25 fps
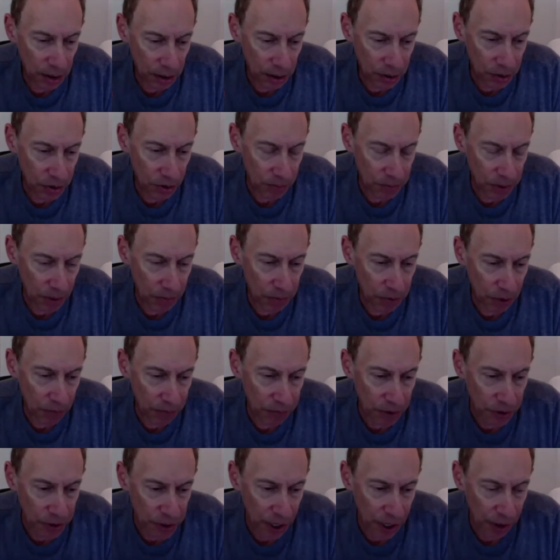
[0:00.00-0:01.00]
sometimes you
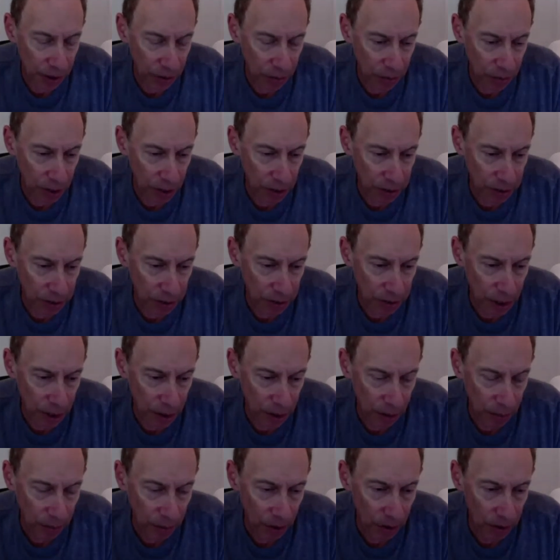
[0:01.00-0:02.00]
have to decorate the
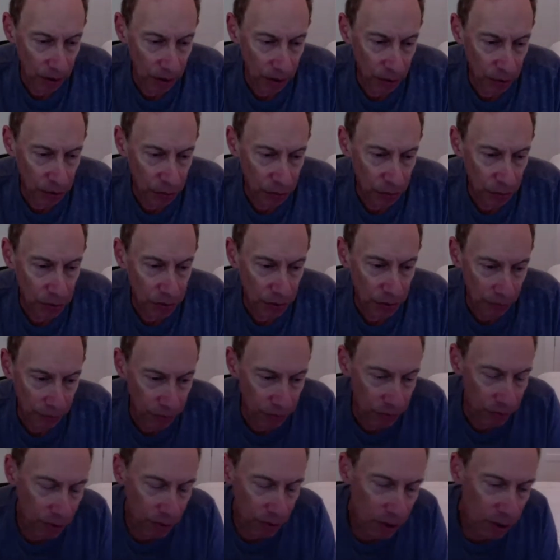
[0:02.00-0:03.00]
nanoparticles with
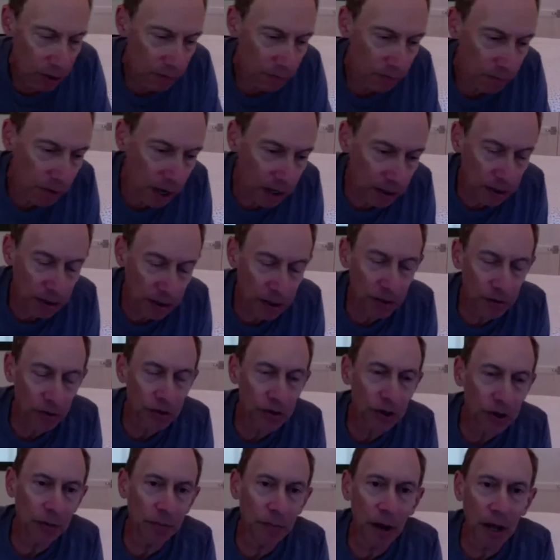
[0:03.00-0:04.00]
different
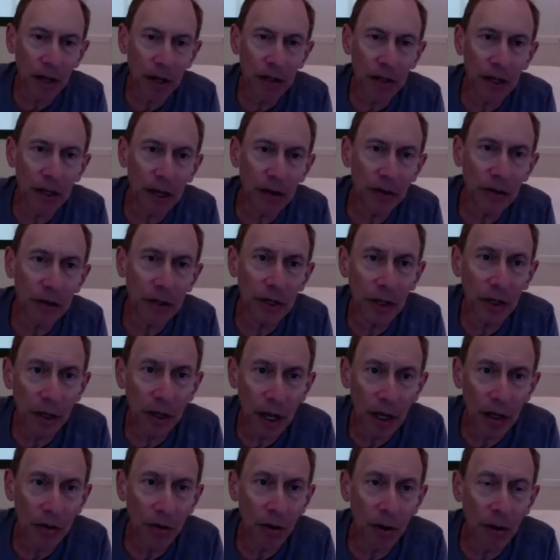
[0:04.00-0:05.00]
molecules like polyethylene
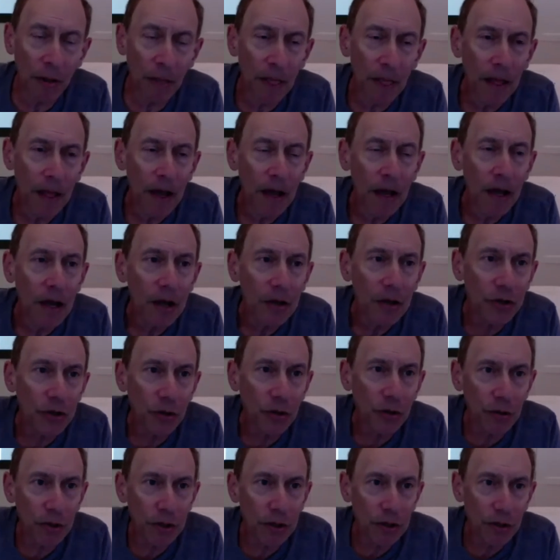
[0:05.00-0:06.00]
glycol,
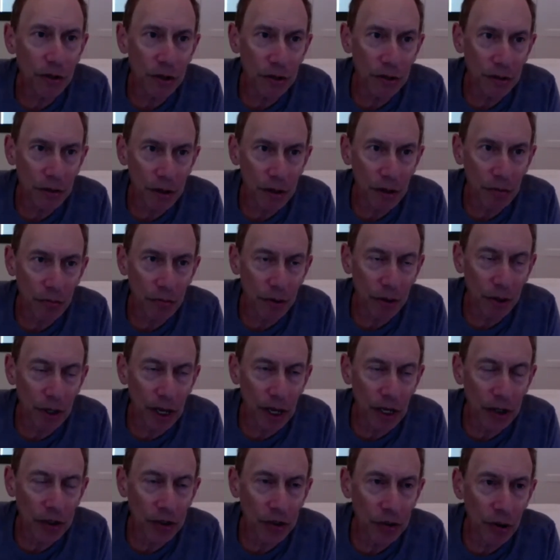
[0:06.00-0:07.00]
so it will
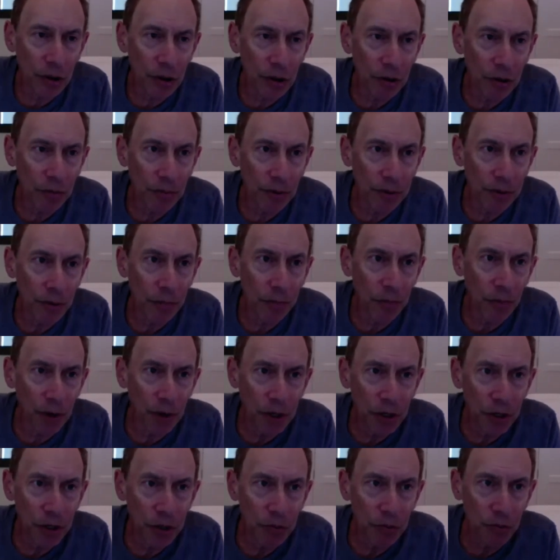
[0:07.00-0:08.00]
last longer. But the
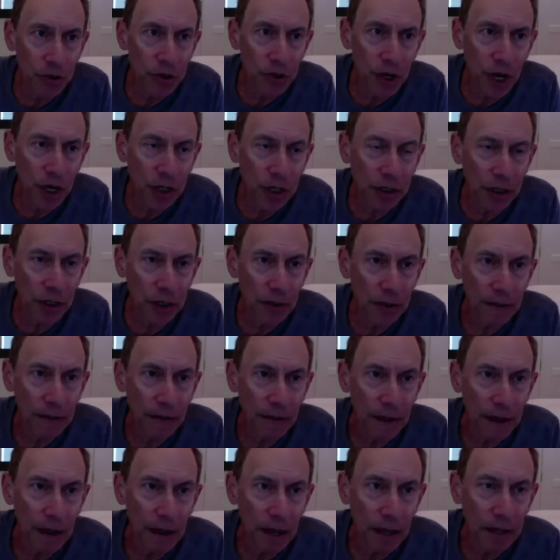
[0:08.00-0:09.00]
point is you inject it
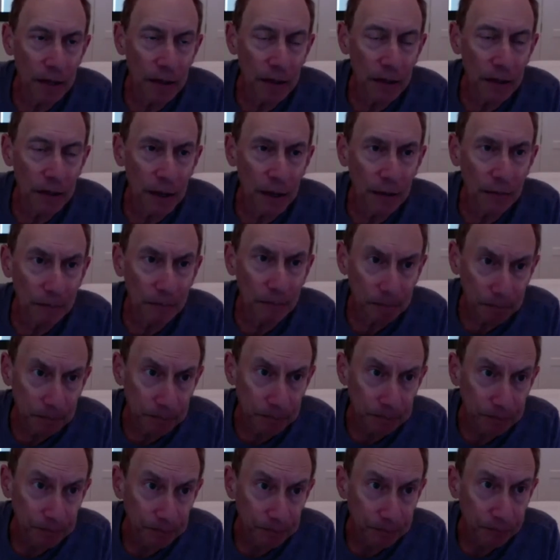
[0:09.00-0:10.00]
and
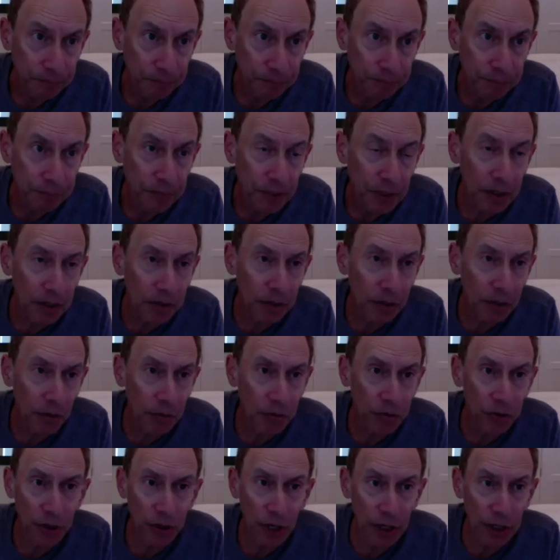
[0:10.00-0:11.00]
it
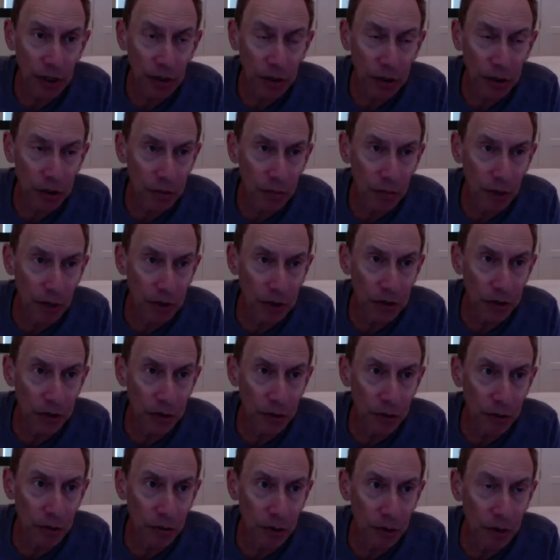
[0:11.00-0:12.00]
goes like into the muscle
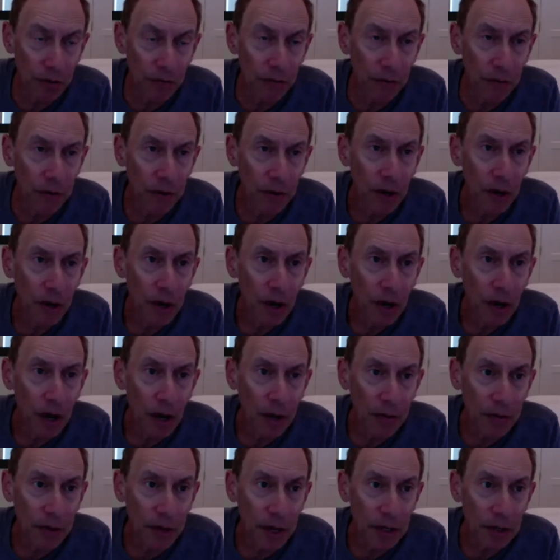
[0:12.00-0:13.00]
or wherever.
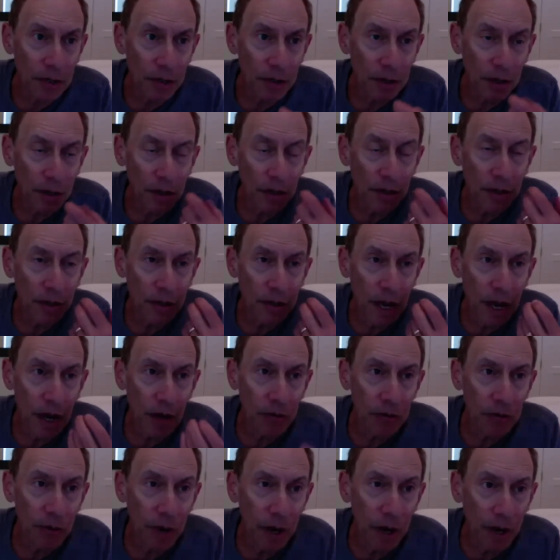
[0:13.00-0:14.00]
And then now
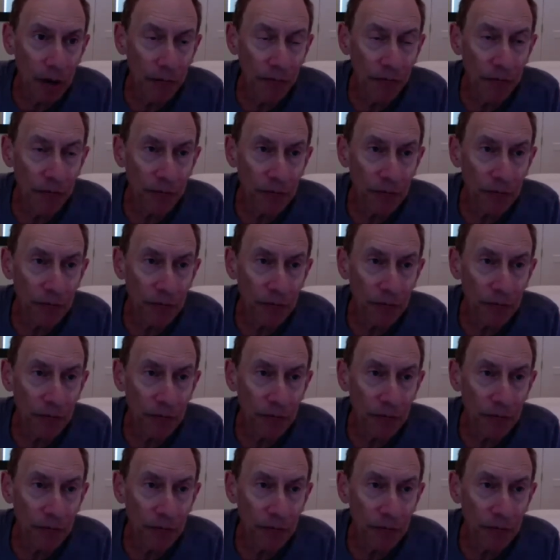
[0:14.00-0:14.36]
you have